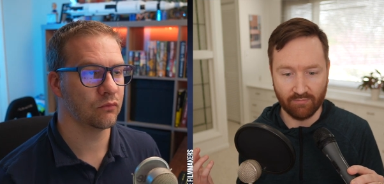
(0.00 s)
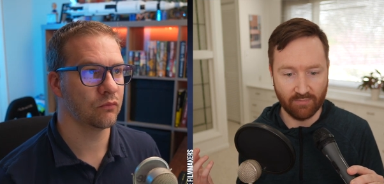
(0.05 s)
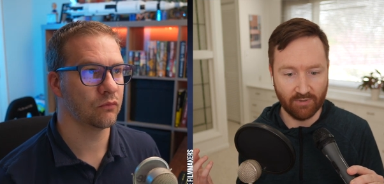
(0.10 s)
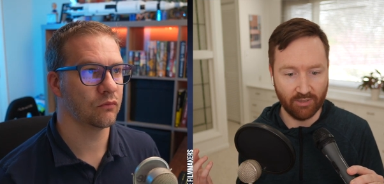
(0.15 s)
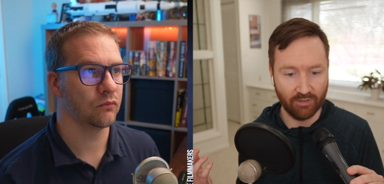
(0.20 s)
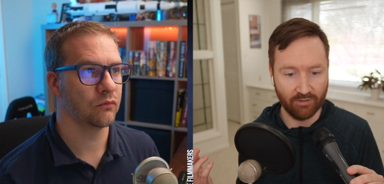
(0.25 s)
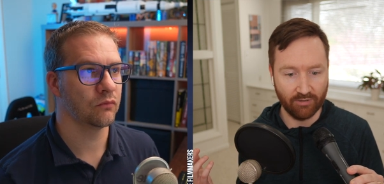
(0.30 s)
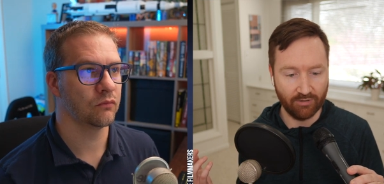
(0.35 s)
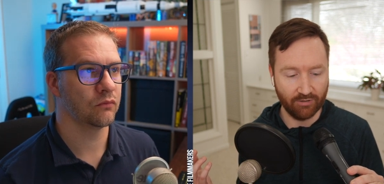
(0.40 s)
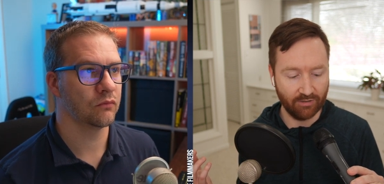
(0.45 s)

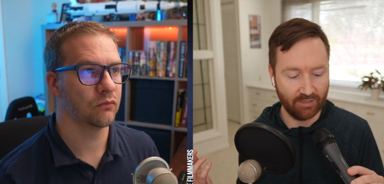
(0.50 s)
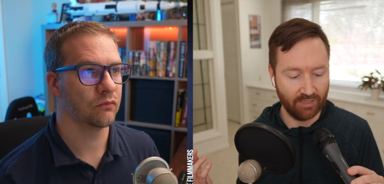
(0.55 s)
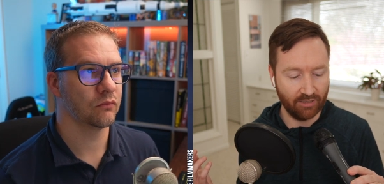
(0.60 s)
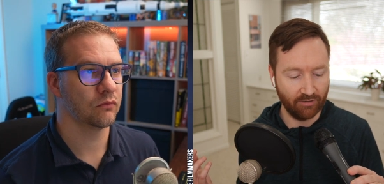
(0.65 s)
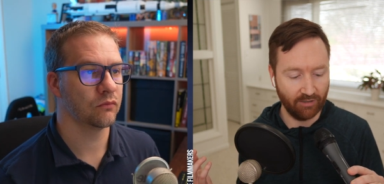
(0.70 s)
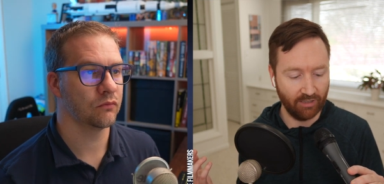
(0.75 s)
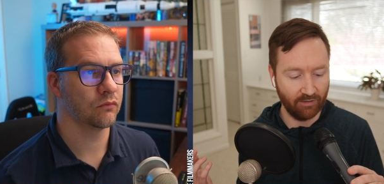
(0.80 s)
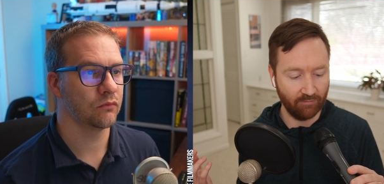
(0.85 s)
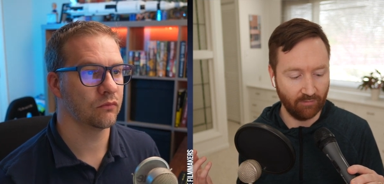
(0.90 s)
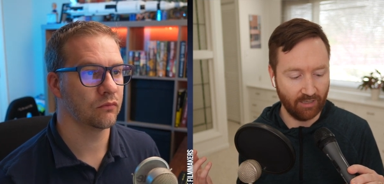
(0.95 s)
Speaker 1: you're
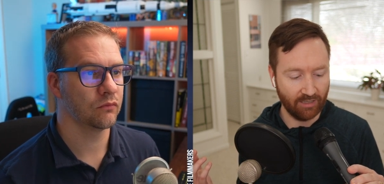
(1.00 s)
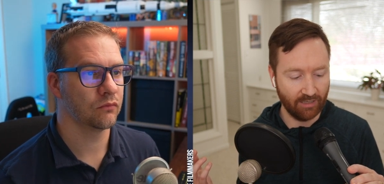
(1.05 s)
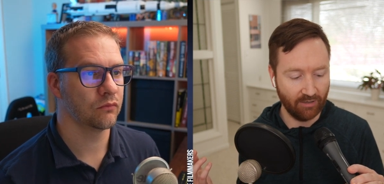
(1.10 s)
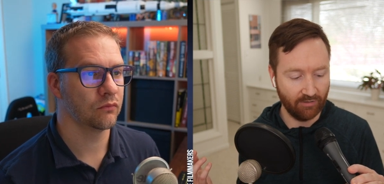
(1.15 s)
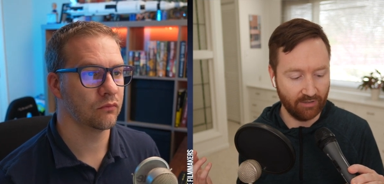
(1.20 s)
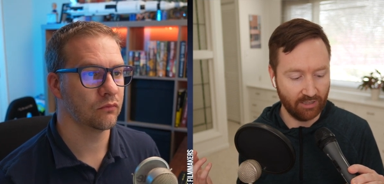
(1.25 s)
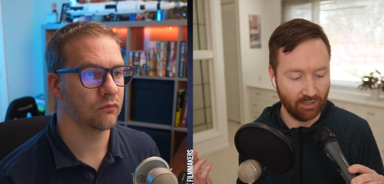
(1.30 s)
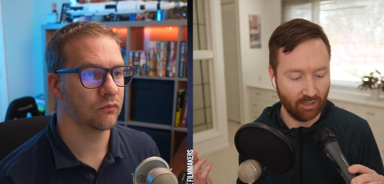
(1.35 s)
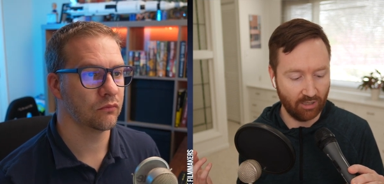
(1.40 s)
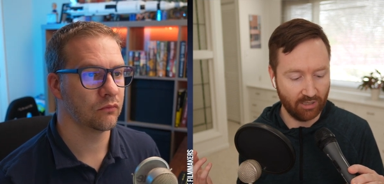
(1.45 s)
hearing right
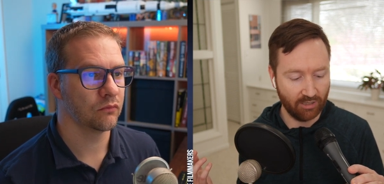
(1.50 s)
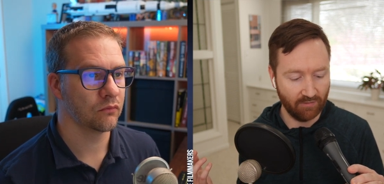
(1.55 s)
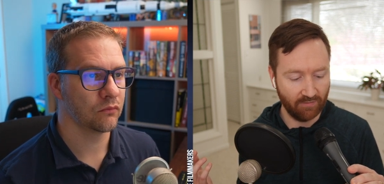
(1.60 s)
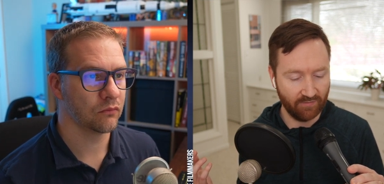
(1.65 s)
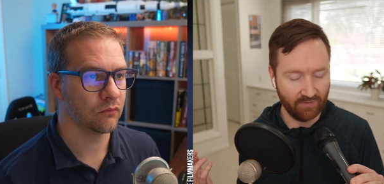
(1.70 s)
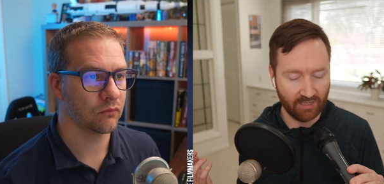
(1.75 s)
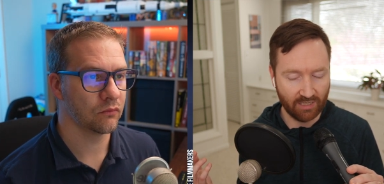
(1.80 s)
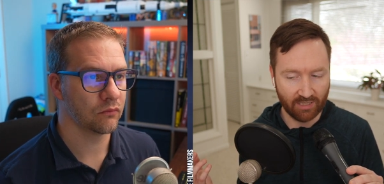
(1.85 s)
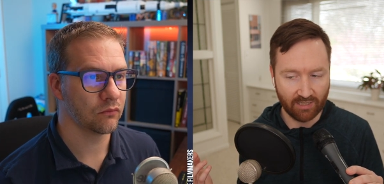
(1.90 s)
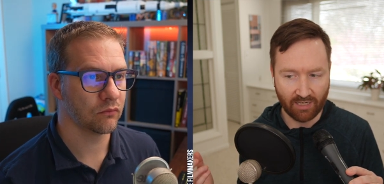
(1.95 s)
now in the audio
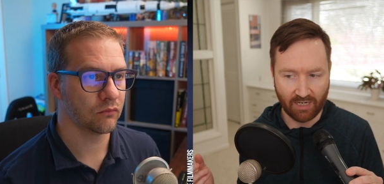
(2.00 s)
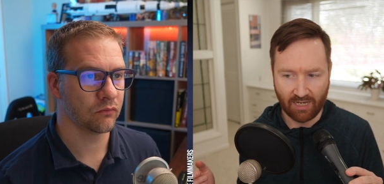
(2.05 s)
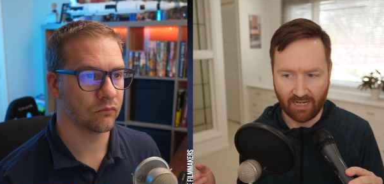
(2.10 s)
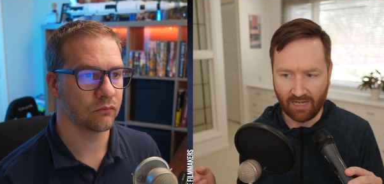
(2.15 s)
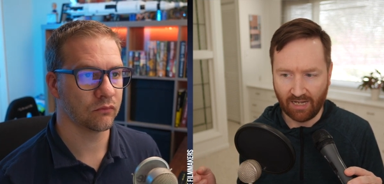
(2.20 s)
feed.